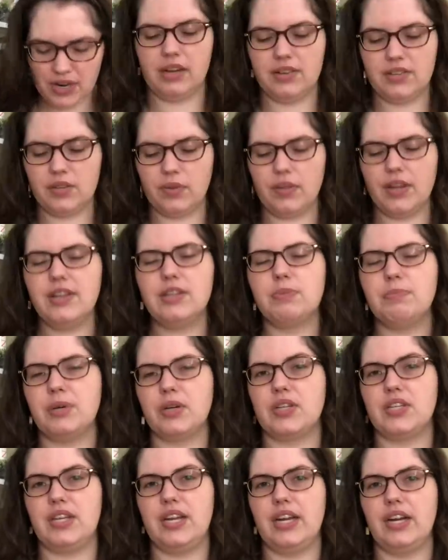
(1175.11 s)
So these
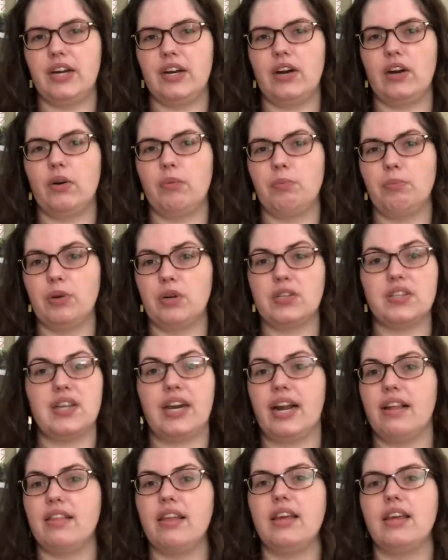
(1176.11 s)
books here are books that
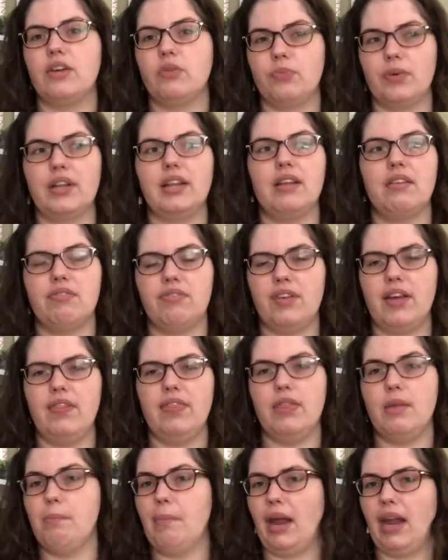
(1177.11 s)
I think can really
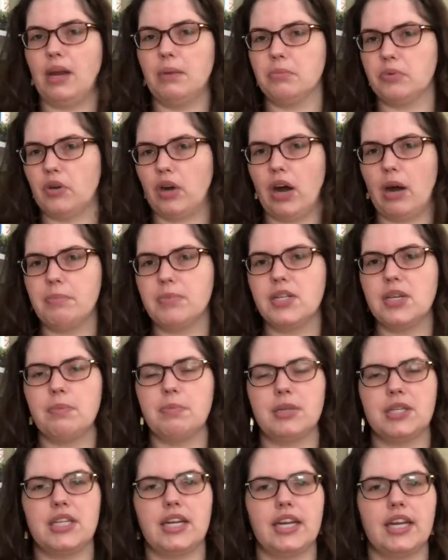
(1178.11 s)
fit the main prompt in
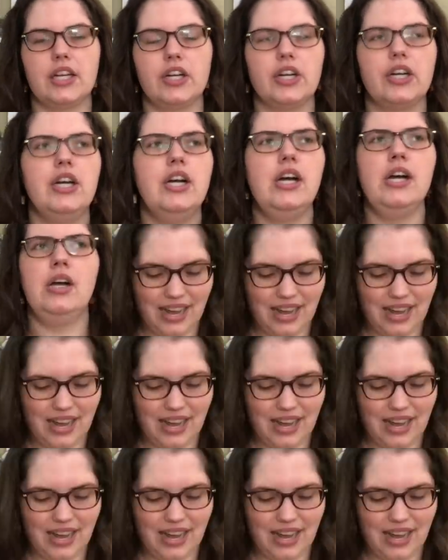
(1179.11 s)
particular.